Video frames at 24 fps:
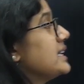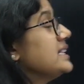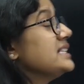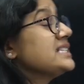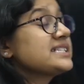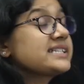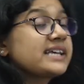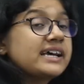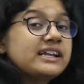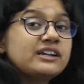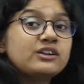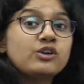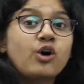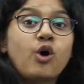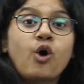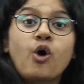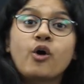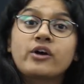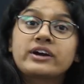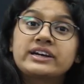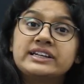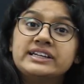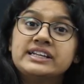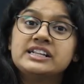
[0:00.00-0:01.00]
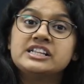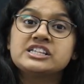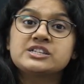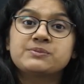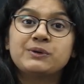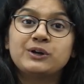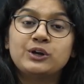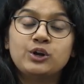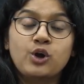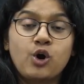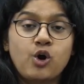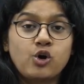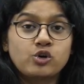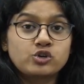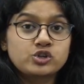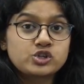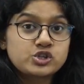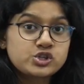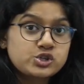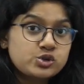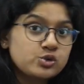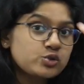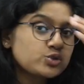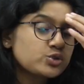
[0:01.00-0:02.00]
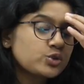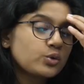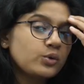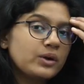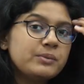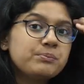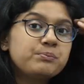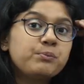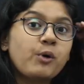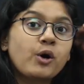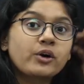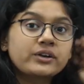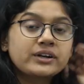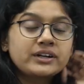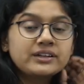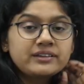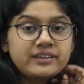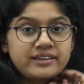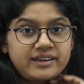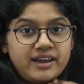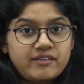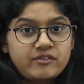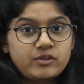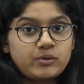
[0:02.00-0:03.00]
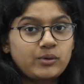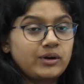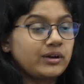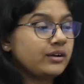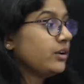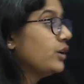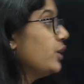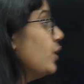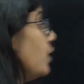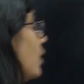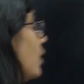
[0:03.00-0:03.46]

and cell organelles belongs to. So, important thing, everyone.